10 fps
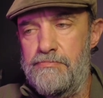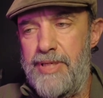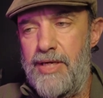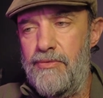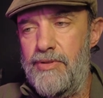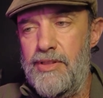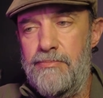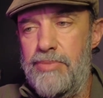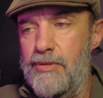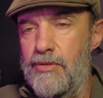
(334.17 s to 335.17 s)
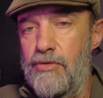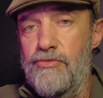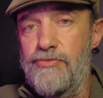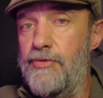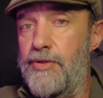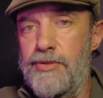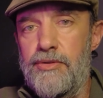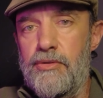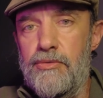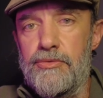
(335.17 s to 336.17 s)
barely below 4
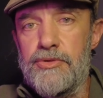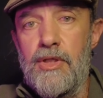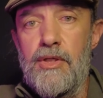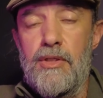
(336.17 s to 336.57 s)
euros,